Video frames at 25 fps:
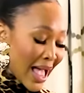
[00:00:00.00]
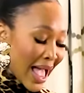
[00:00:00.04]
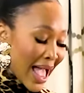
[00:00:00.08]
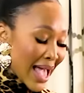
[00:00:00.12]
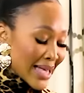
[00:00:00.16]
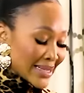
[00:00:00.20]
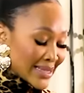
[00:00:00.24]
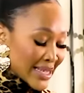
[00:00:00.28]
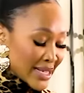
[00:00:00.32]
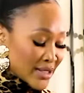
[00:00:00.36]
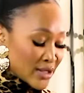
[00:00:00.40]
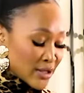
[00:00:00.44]

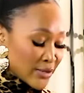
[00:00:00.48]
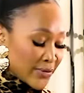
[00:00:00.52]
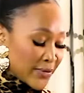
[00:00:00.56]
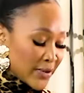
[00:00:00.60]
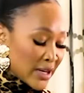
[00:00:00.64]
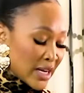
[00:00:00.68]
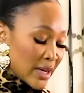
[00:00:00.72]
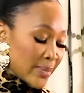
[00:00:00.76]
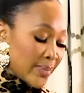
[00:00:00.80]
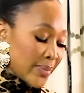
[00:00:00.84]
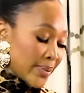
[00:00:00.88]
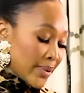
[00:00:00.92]
I say to
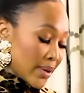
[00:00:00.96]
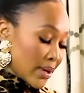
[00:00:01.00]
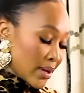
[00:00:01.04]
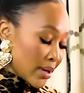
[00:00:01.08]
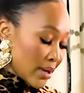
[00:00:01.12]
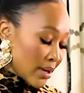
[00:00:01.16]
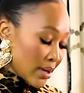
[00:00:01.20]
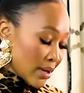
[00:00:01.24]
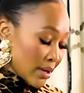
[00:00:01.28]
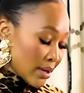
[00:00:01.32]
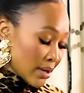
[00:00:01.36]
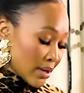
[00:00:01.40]
Philip,
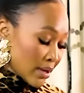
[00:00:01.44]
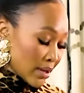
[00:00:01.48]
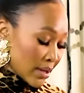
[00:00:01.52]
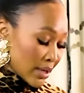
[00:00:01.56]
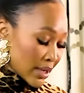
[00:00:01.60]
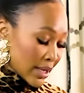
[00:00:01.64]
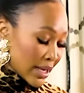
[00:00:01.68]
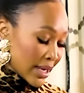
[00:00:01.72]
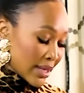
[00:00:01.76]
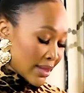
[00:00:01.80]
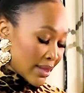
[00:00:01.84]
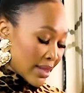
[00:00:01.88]

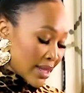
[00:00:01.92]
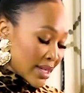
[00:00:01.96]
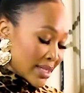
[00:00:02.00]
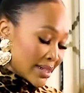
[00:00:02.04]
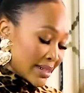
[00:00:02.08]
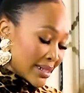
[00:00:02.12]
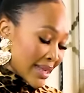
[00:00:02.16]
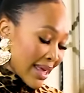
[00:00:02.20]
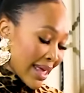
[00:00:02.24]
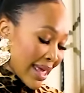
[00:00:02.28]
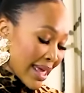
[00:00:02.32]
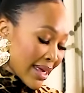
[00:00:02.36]
okay,
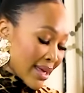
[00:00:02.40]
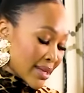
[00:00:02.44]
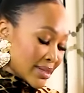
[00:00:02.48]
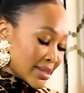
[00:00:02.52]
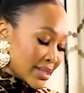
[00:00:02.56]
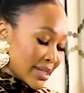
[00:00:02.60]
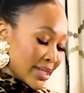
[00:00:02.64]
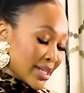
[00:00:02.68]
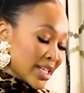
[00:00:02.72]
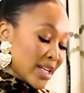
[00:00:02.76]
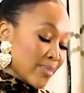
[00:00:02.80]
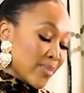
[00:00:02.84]
this egg is
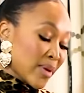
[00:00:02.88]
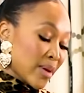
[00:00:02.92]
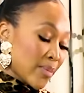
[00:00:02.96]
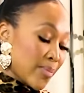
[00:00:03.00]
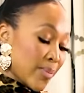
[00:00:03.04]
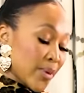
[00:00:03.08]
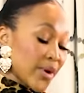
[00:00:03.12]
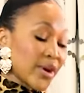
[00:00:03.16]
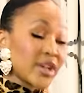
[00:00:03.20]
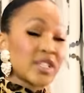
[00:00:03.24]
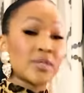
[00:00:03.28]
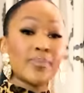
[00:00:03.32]
a little
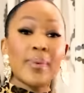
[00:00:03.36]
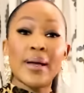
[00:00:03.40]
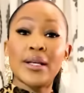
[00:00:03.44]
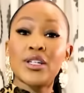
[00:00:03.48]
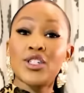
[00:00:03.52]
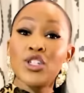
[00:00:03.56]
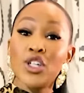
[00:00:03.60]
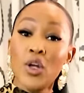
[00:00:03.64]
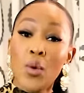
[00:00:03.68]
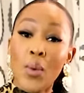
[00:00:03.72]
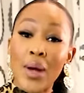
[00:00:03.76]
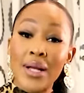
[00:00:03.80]
bit burnt,
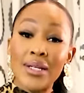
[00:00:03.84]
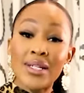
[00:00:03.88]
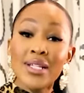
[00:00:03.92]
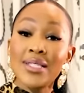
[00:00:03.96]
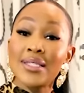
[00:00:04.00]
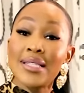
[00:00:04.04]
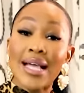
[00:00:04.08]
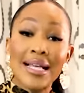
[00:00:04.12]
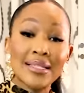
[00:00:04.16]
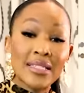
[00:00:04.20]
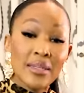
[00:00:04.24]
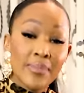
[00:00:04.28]
but you know what?
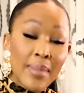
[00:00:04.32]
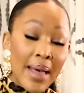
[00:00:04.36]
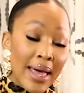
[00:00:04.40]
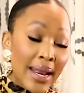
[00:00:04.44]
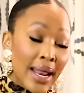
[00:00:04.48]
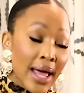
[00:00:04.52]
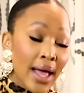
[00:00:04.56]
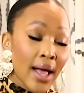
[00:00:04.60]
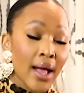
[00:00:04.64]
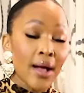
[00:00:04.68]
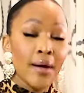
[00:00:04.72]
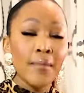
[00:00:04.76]
It doesn't
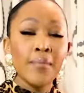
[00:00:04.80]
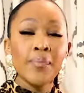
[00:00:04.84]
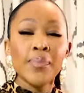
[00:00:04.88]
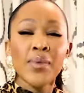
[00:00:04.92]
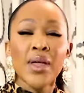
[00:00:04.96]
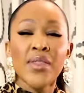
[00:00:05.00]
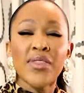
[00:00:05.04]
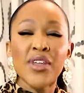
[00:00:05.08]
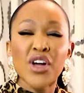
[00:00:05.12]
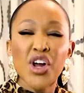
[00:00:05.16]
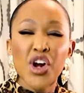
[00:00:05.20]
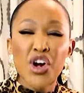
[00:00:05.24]
matter.
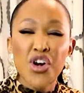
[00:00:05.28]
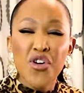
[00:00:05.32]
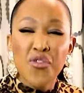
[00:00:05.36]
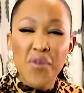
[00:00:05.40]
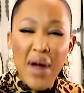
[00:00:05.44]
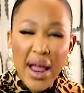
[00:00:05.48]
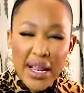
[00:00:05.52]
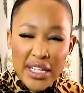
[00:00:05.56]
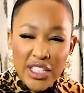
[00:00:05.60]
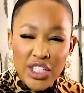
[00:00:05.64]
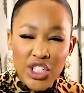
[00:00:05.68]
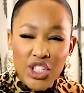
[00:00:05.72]
The
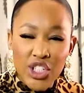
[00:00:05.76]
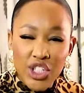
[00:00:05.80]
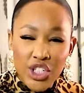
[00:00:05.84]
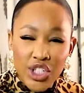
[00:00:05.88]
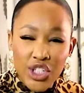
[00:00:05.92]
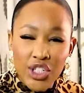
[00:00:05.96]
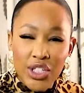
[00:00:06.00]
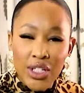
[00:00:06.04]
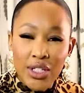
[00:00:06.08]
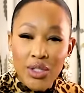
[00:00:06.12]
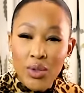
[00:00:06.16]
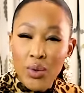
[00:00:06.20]

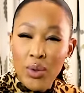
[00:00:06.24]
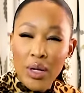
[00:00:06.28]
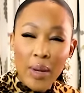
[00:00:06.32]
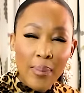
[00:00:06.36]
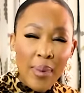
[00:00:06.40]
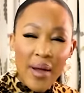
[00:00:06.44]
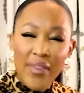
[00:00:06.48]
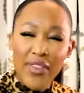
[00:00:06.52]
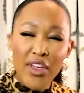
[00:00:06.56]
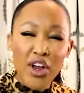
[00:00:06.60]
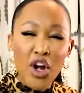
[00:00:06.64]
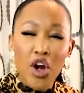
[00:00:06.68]
crunch. It's all
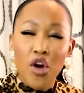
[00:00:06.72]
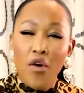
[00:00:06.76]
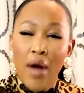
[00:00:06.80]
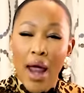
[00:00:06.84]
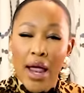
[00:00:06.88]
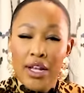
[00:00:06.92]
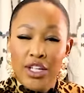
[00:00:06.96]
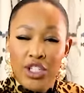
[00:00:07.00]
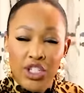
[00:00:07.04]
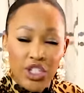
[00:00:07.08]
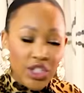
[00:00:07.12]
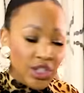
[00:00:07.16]
about the
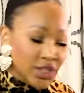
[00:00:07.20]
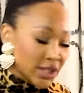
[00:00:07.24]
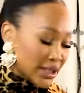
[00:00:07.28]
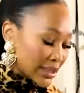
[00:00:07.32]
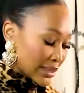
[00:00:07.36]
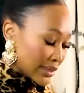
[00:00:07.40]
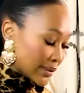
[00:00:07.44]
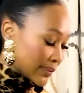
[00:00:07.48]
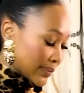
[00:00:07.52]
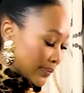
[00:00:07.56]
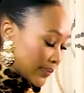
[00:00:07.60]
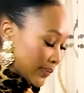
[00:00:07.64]

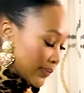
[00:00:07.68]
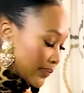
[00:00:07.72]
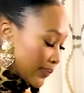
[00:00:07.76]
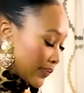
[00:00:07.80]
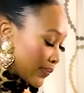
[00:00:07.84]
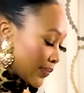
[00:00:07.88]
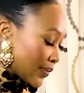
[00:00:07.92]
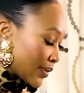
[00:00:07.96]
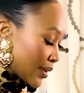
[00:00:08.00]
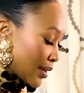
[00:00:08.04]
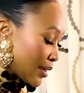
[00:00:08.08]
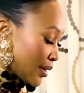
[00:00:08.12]
crunch.
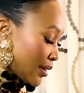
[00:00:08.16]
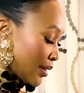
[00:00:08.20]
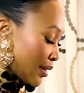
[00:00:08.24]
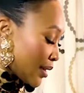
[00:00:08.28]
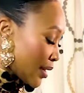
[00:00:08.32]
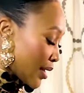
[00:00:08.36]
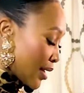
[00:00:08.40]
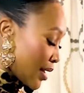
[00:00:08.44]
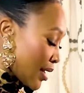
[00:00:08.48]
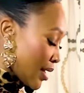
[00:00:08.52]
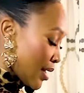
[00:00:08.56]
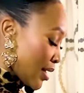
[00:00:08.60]

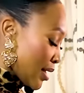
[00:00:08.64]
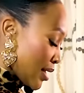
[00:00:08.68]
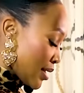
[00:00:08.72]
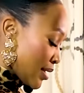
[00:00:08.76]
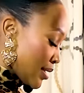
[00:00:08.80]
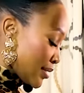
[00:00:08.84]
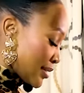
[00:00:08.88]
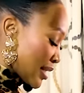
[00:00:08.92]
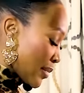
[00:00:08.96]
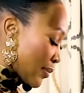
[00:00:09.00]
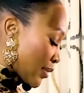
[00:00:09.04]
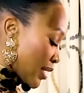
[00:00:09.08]

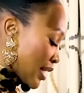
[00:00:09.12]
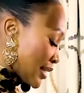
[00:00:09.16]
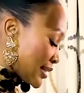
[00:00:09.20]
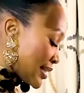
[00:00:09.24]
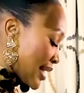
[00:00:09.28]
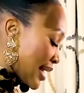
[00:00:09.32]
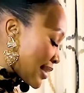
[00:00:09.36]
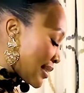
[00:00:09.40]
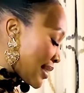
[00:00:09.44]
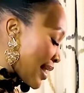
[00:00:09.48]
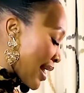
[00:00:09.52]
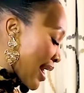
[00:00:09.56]
So I'm going to
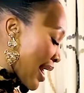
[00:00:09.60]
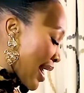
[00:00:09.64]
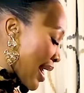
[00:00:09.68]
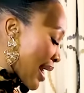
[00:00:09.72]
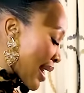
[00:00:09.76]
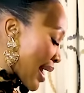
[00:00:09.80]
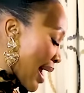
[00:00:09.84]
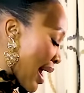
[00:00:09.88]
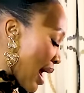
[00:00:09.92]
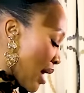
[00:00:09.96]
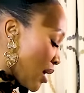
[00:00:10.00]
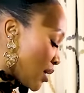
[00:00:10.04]
take the
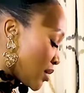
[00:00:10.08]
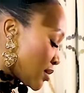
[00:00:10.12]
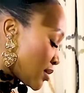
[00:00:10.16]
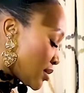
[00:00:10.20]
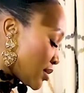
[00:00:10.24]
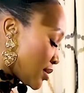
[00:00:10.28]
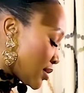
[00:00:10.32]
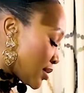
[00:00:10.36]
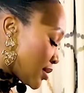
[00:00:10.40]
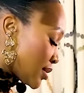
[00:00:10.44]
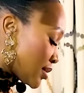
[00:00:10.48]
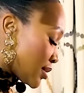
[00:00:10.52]
egg
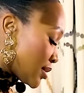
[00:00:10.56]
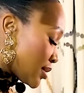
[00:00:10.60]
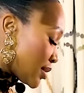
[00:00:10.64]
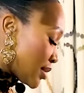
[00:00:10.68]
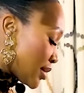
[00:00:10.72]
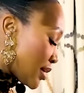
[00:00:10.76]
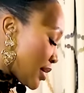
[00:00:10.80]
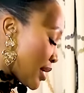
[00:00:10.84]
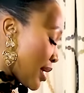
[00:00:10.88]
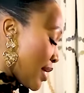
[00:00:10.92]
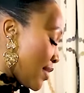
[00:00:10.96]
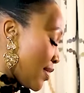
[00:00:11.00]
out
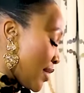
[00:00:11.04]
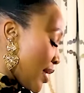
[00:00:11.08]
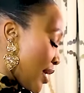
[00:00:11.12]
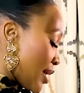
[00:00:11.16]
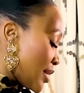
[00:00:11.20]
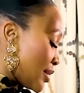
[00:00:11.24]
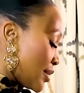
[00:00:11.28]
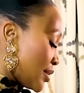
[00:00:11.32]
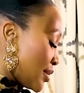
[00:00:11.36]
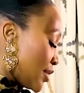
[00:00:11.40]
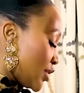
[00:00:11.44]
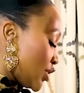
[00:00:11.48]
and
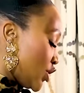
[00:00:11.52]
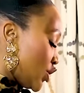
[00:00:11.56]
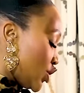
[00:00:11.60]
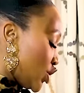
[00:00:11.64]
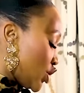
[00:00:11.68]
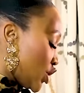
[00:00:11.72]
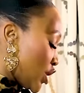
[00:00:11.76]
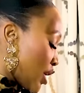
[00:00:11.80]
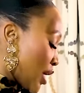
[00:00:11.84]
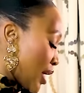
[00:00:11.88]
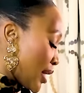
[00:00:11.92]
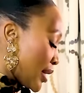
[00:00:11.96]
then
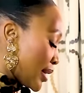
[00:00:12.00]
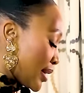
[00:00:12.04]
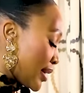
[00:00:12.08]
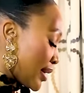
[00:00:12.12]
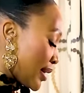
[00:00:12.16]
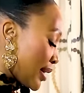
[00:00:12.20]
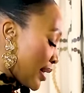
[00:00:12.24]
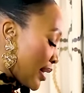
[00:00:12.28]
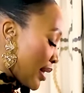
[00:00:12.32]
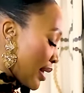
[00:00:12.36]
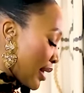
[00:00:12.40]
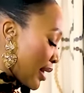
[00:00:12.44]

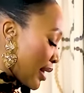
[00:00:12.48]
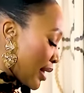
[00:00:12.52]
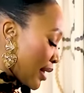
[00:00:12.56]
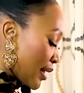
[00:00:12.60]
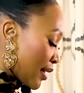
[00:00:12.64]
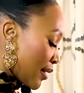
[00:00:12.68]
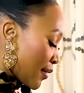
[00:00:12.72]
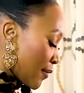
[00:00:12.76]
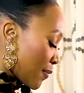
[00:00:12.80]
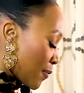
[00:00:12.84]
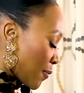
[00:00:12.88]
gently